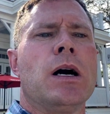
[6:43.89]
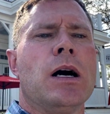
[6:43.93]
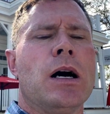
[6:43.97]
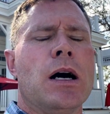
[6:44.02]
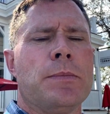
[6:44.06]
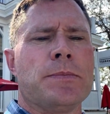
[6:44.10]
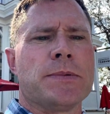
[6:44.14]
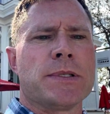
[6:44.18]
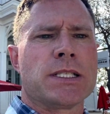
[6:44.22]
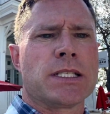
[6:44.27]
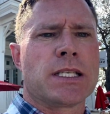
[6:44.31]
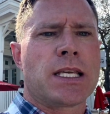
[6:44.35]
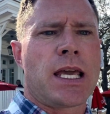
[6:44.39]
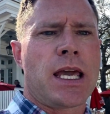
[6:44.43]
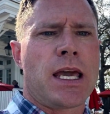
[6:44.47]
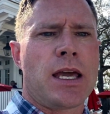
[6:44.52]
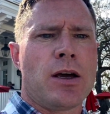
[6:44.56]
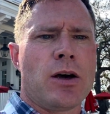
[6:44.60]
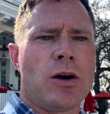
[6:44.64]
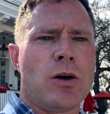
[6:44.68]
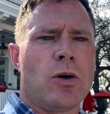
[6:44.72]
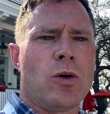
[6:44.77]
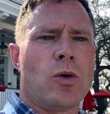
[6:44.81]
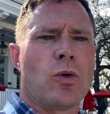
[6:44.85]

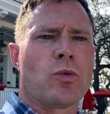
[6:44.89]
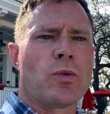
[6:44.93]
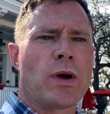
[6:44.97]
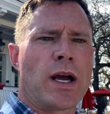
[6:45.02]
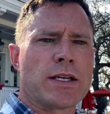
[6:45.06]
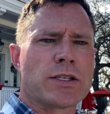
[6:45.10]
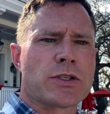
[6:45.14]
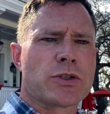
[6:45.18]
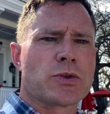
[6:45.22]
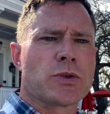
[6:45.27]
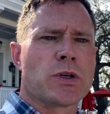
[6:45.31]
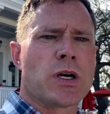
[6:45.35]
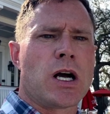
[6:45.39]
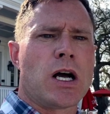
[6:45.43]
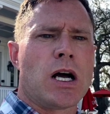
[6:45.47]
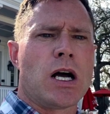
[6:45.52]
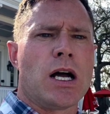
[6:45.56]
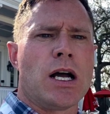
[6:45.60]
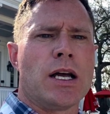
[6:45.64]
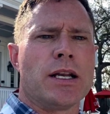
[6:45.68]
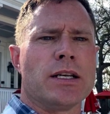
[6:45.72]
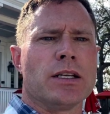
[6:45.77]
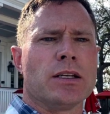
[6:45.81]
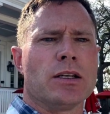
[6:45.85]
upscale
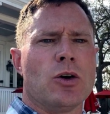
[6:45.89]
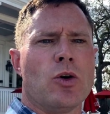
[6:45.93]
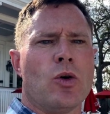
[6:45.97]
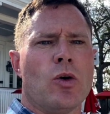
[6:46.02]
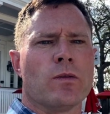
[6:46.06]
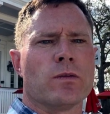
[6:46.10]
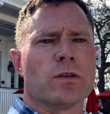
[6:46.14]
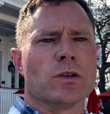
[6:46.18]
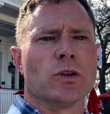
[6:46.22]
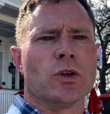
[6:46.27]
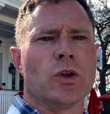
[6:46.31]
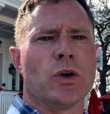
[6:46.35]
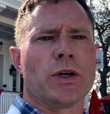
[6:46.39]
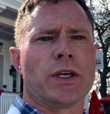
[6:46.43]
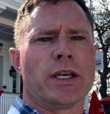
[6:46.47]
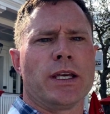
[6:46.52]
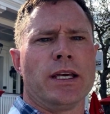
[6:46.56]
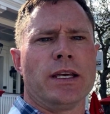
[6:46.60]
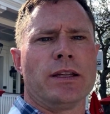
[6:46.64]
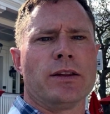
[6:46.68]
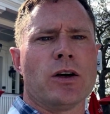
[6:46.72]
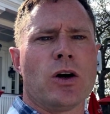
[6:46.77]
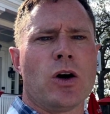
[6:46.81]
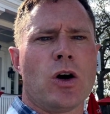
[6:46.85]
restaurant
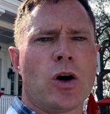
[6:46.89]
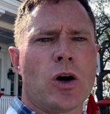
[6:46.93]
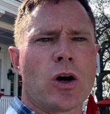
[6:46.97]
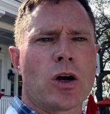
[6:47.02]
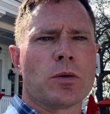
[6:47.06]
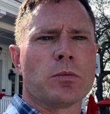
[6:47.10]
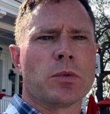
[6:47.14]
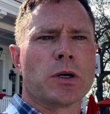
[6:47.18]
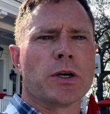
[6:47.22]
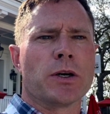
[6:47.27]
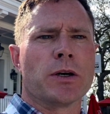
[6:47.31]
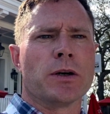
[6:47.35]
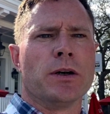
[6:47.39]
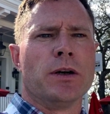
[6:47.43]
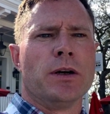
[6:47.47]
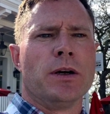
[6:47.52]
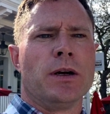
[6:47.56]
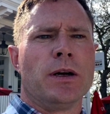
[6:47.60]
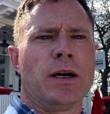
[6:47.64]
overlooking the harbor.